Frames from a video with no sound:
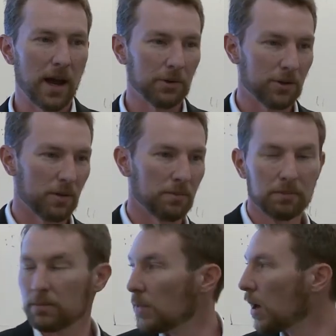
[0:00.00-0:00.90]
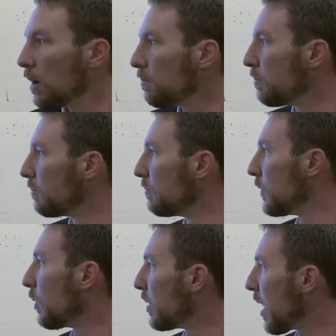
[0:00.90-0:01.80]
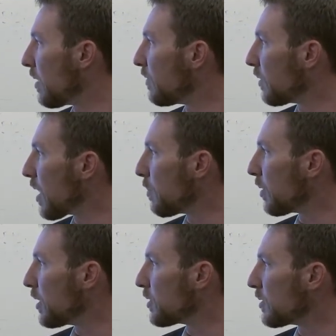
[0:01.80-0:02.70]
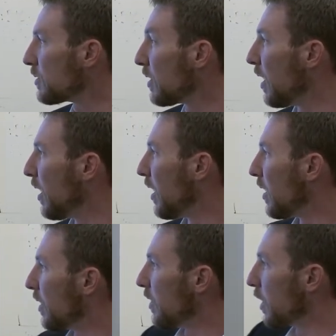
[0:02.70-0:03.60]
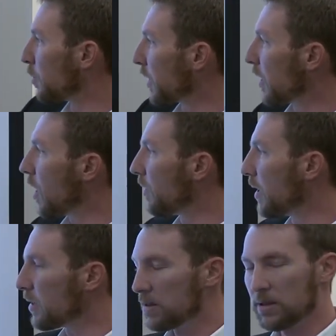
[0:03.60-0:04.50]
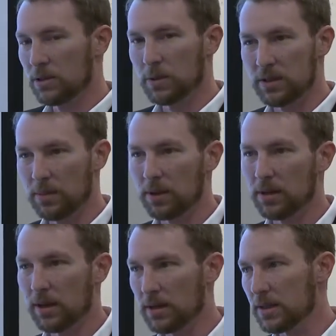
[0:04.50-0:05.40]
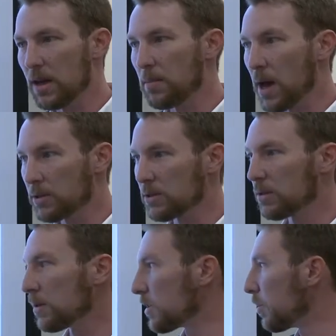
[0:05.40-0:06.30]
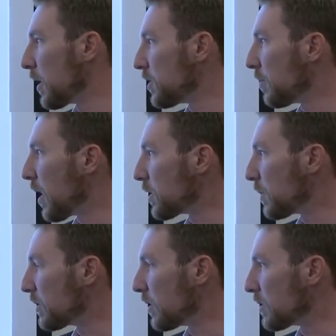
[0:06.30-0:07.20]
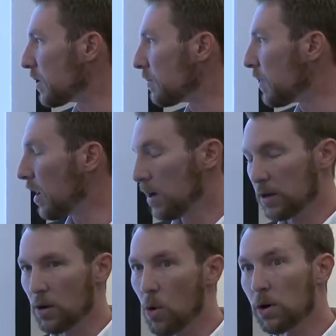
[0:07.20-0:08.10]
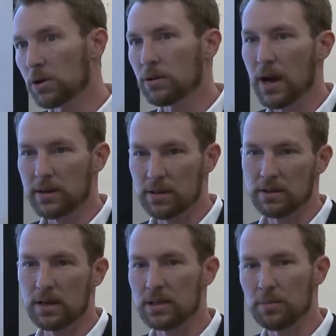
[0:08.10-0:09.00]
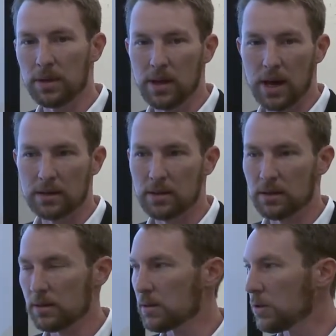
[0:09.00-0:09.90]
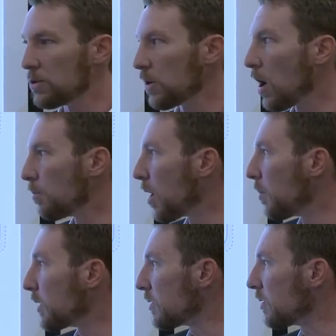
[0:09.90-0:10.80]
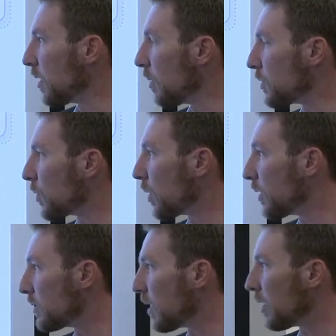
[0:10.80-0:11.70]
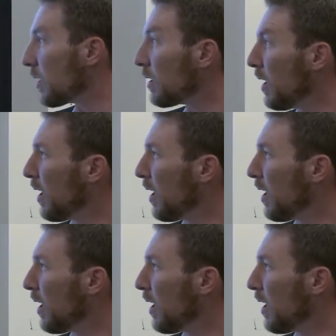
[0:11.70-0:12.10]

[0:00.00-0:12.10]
downstream uh, you know, behavior and operations? They're bringing all this. This is what's typically in a T M S or a supply chain management system. You know, Oracle has this, S A P has this, usually on-premise, um, storing this data.